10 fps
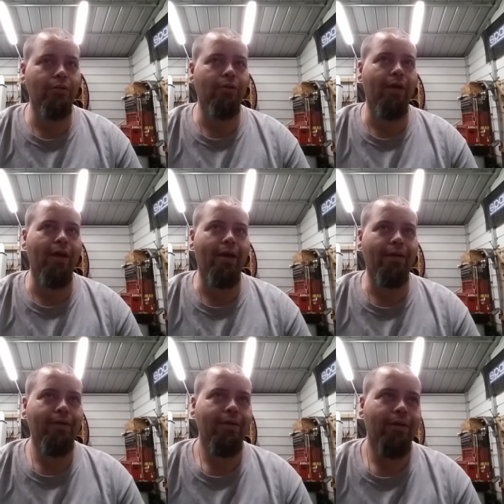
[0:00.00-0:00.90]
do that.
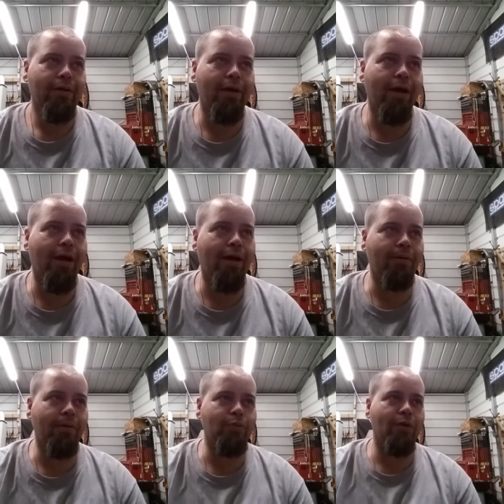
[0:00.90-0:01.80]
I,
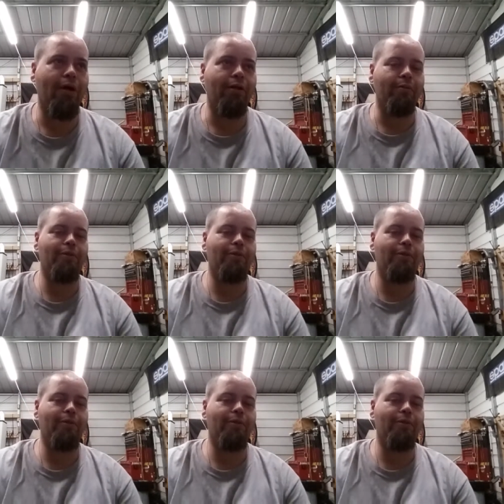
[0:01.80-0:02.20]
I, I'm trying to